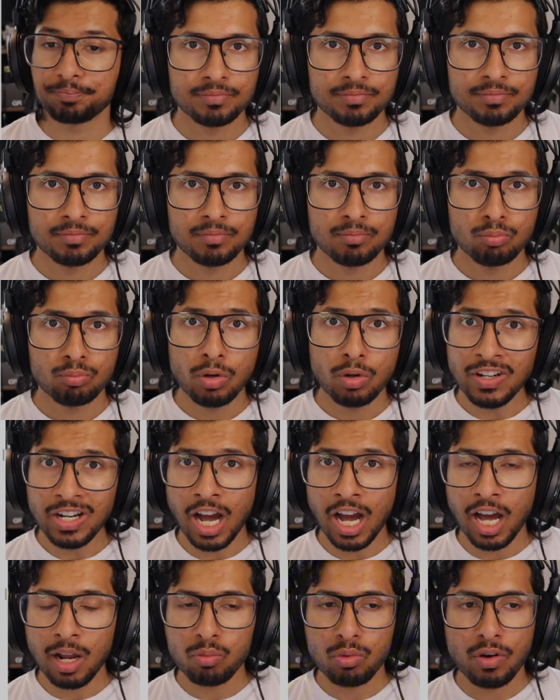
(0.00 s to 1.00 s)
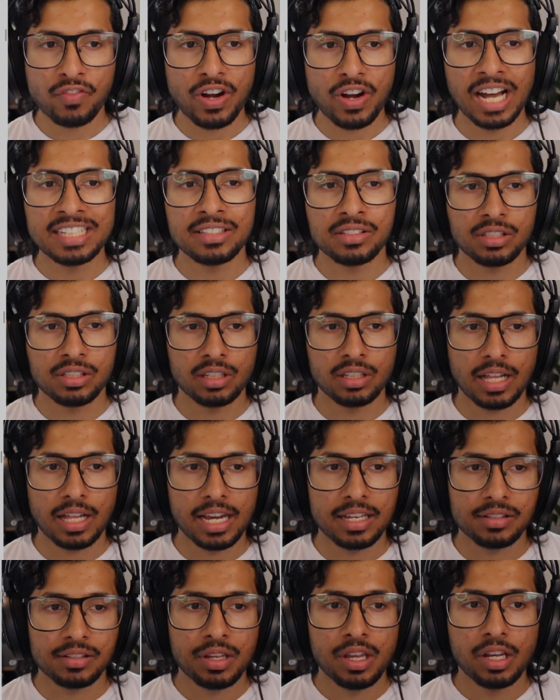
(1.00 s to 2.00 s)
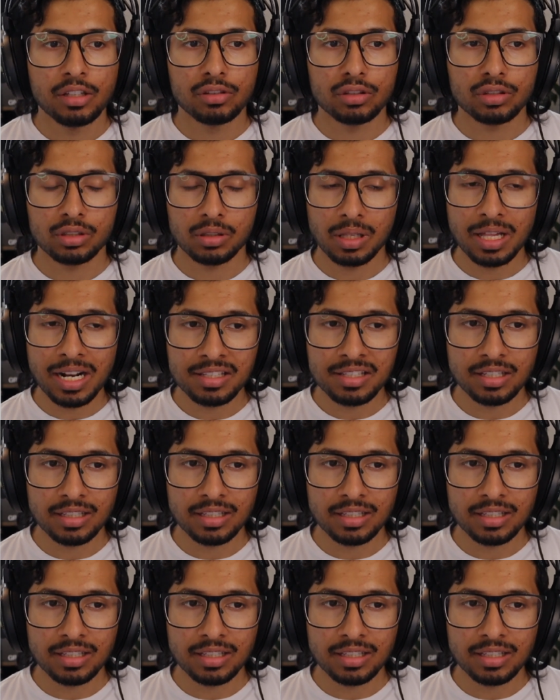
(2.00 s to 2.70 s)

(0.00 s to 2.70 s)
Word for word: Moving on, we've got the CLIs. The Solana CLI